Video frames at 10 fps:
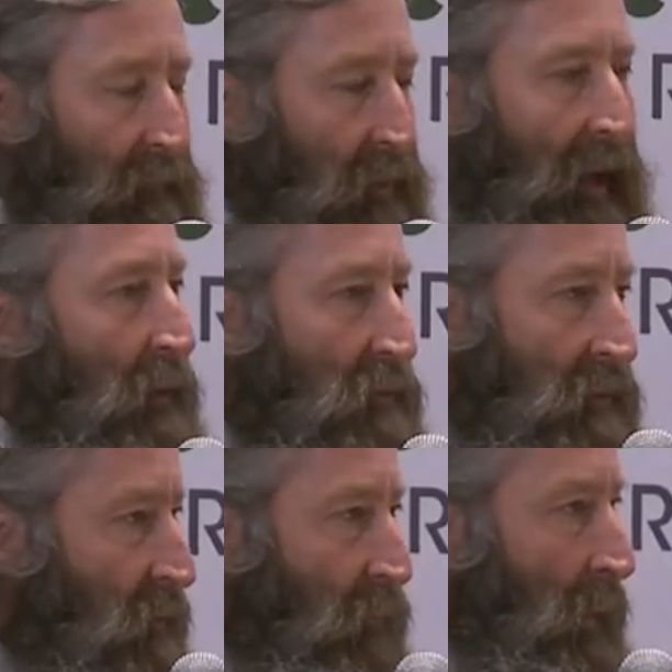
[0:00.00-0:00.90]

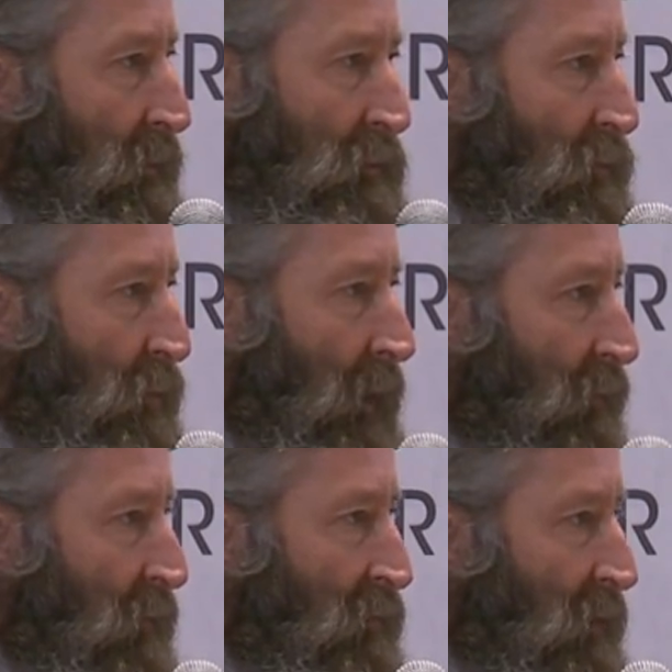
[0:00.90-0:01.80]
thousands of ranches
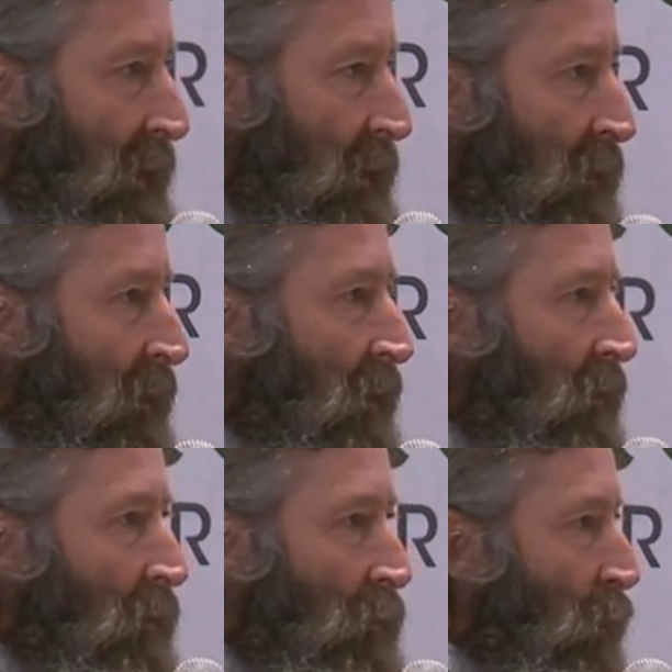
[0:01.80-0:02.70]
throughout this state.
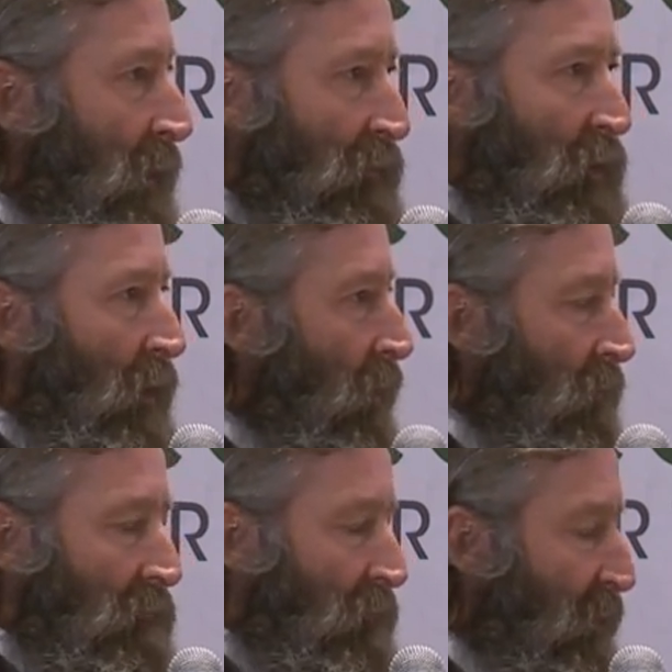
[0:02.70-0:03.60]
We have caught
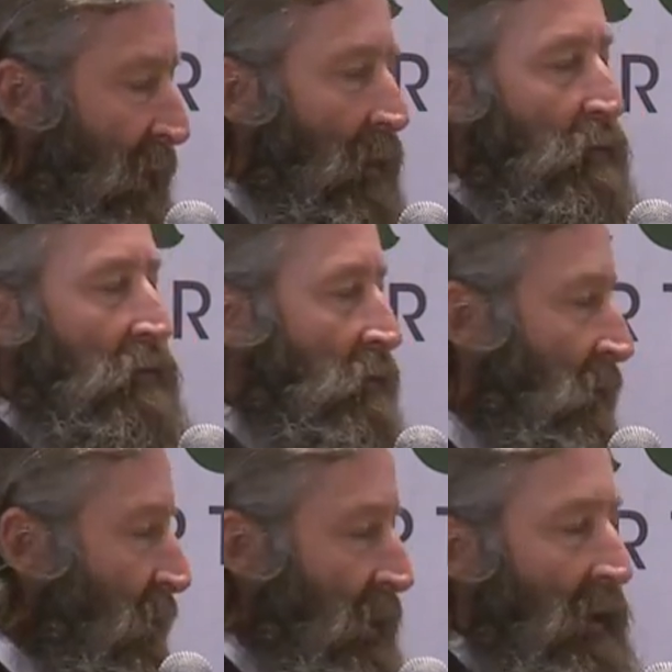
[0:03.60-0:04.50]
thousands
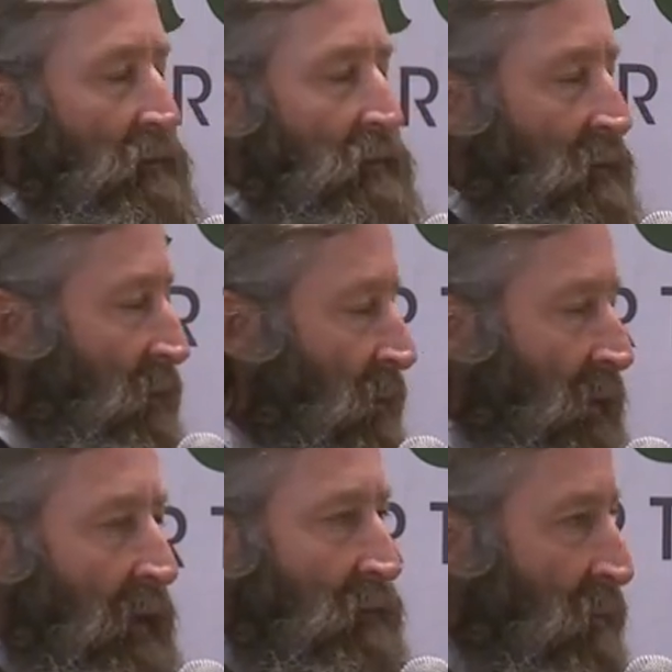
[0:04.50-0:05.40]
and thousands and
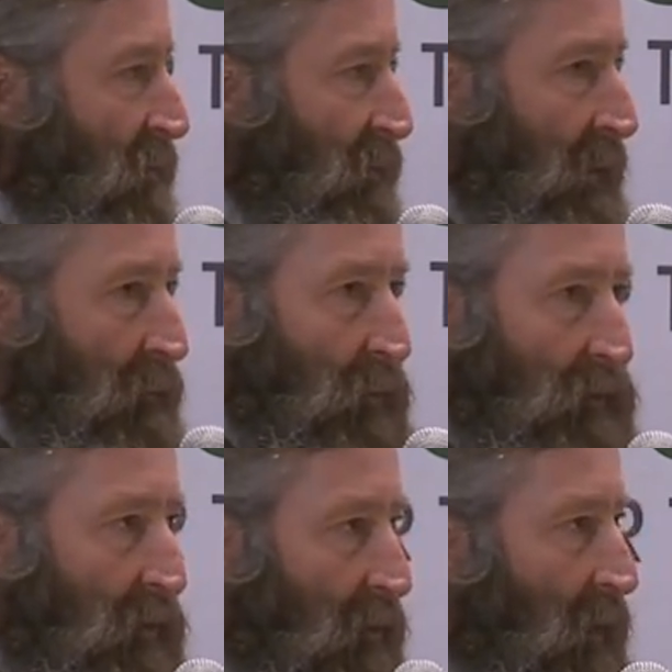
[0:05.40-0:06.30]
thousands of
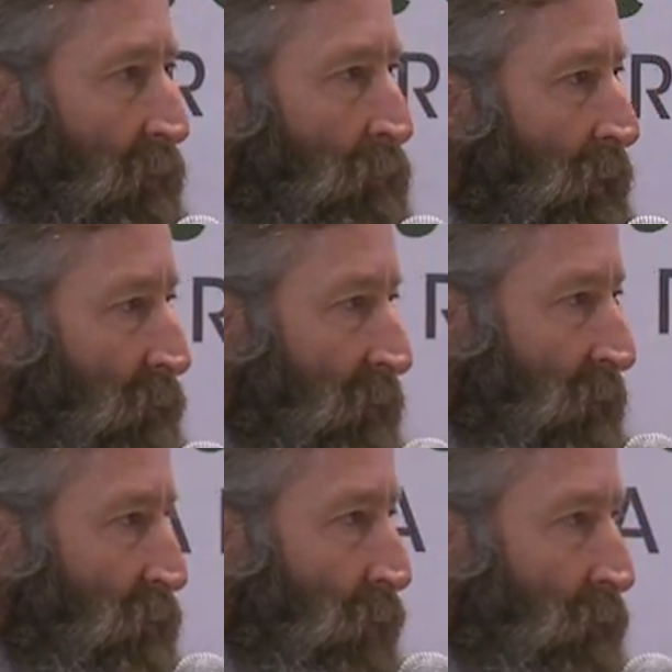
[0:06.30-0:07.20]
animals. There are other people in
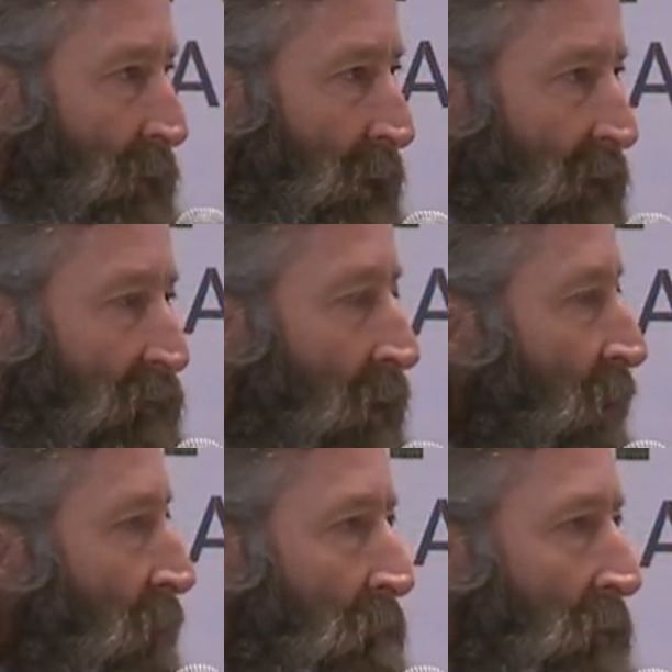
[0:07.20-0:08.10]
this room that have
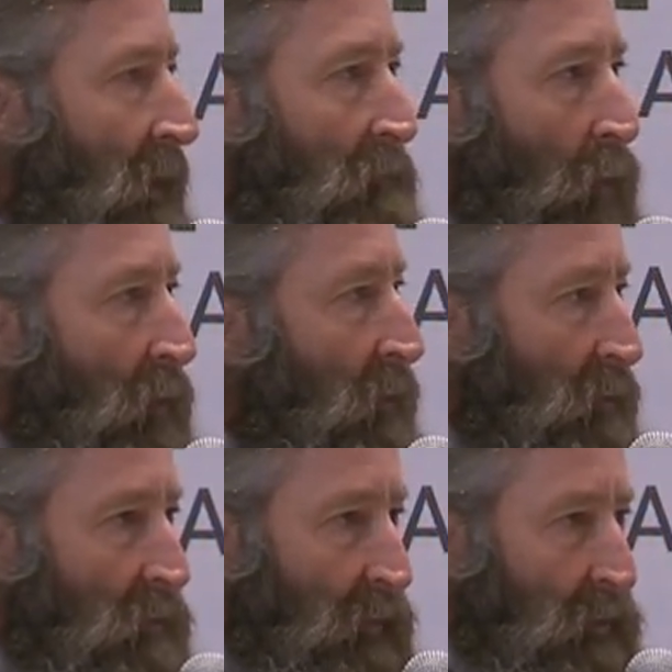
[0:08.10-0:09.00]
many more
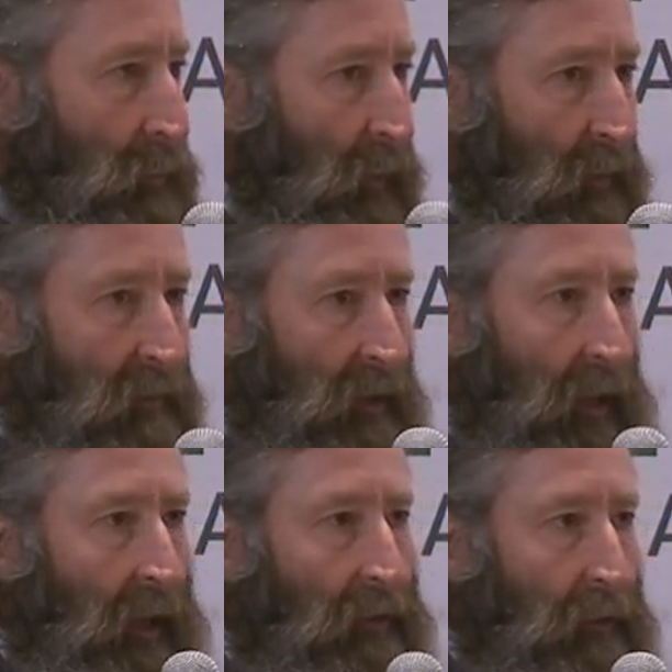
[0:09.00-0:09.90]
years of experience than
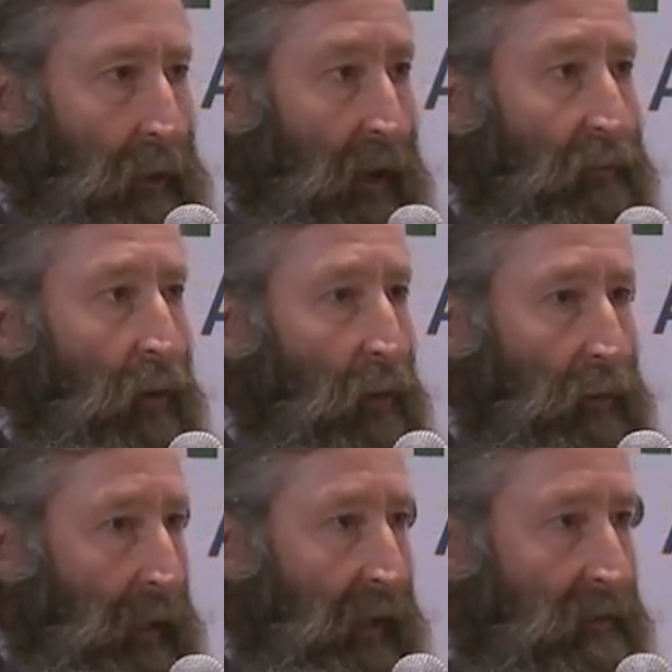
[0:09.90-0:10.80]
I do, and I've
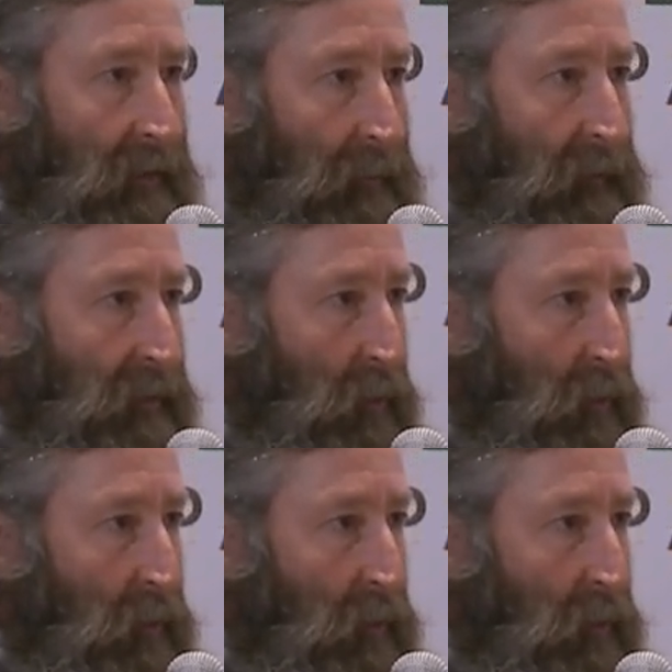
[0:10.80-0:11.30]
called and asked them these